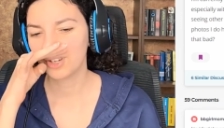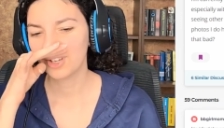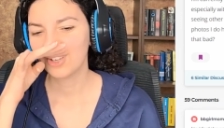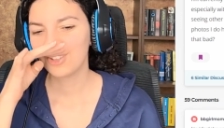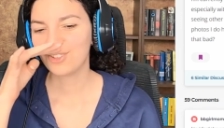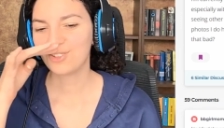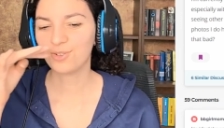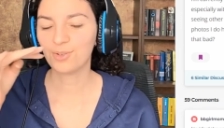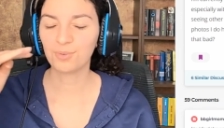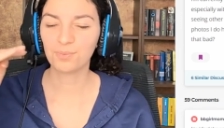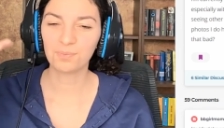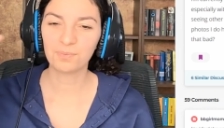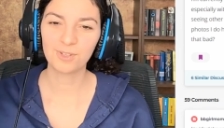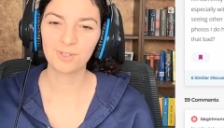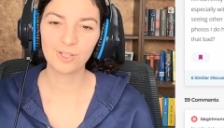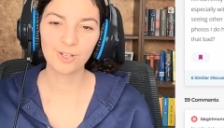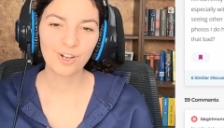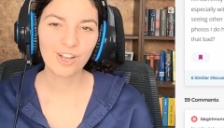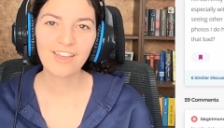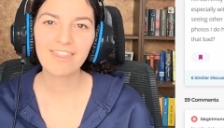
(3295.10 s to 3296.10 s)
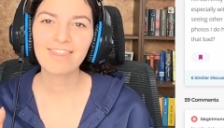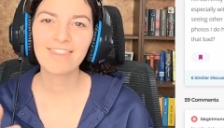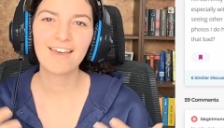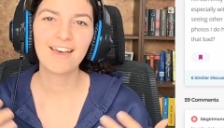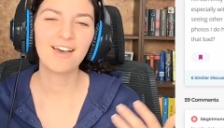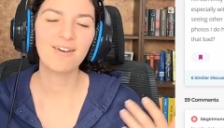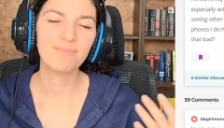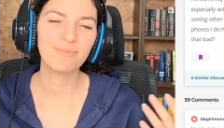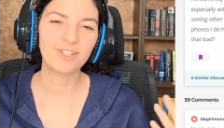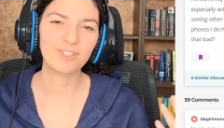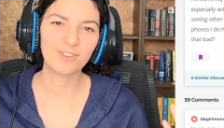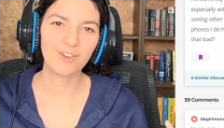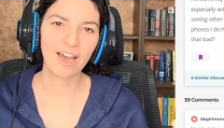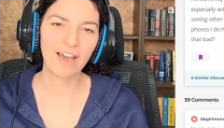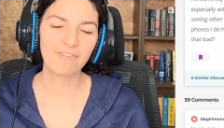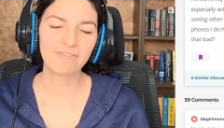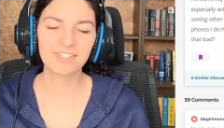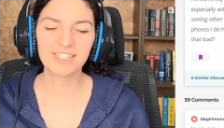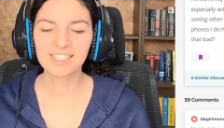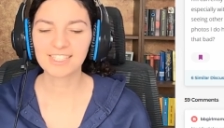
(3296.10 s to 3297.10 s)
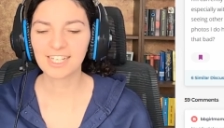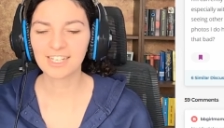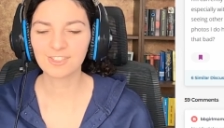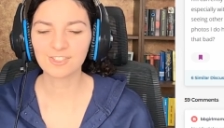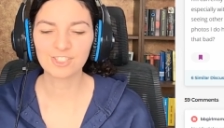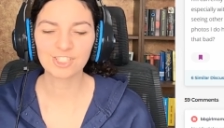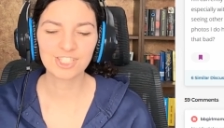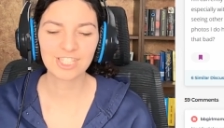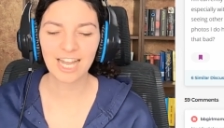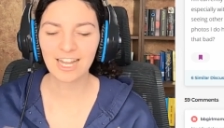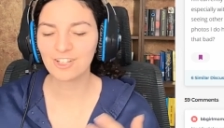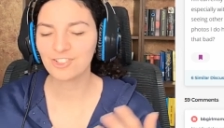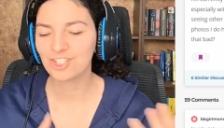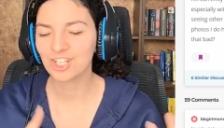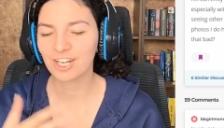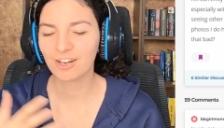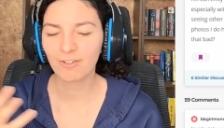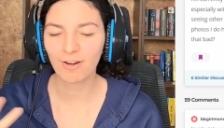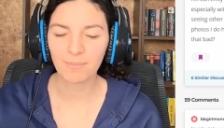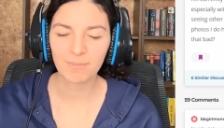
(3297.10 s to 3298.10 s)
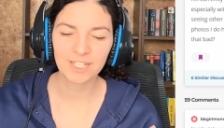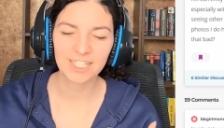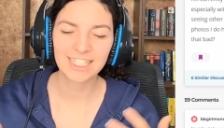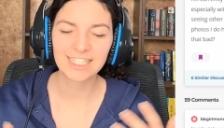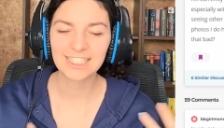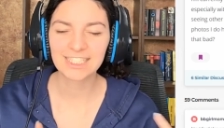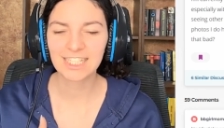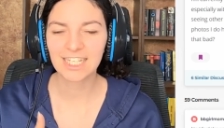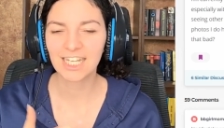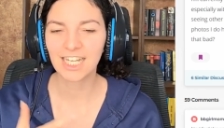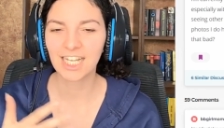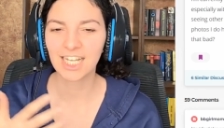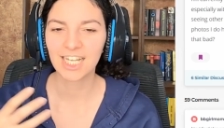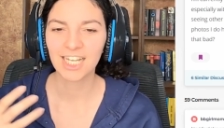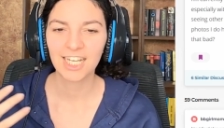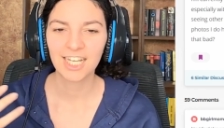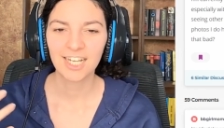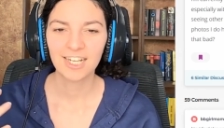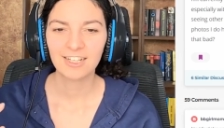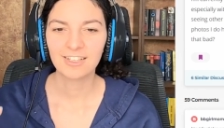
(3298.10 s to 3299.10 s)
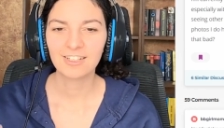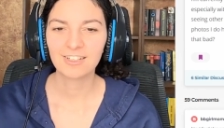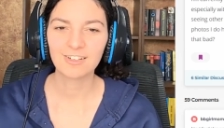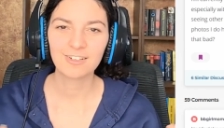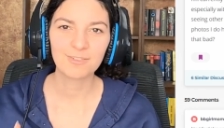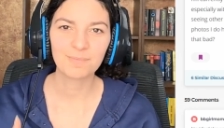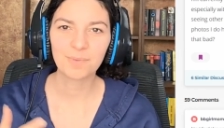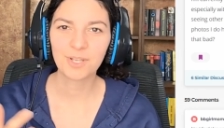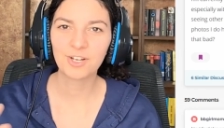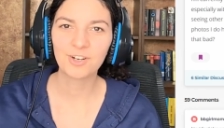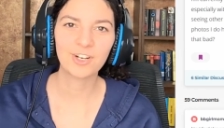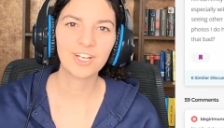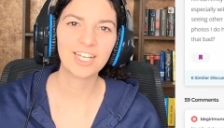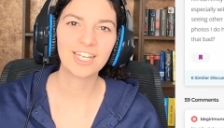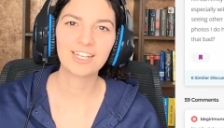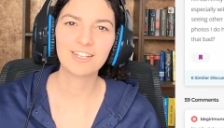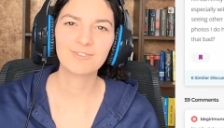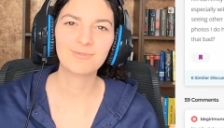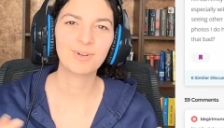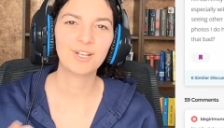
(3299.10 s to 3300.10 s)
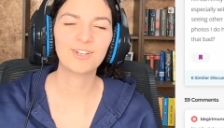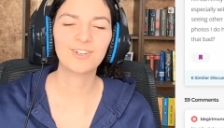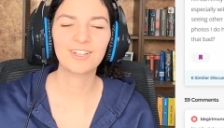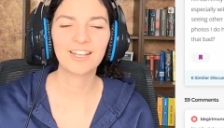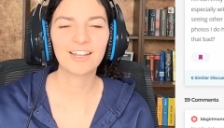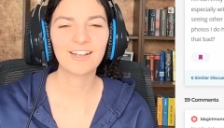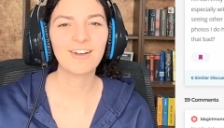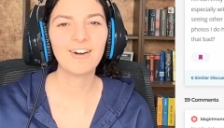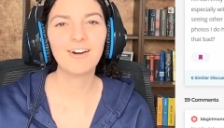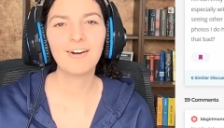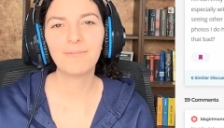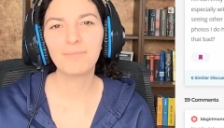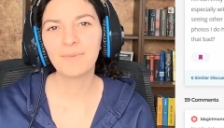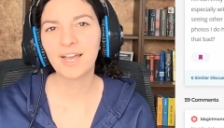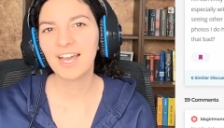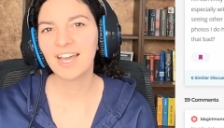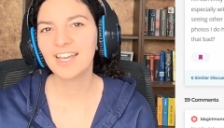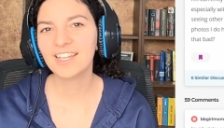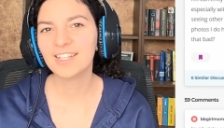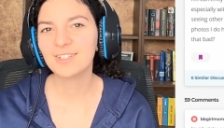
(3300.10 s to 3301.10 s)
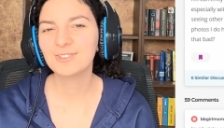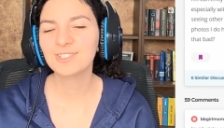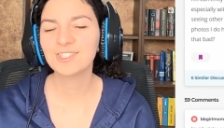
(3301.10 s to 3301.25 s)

you look at them and you have this like nostalgic reminiscing little period where you're like, oh man, that was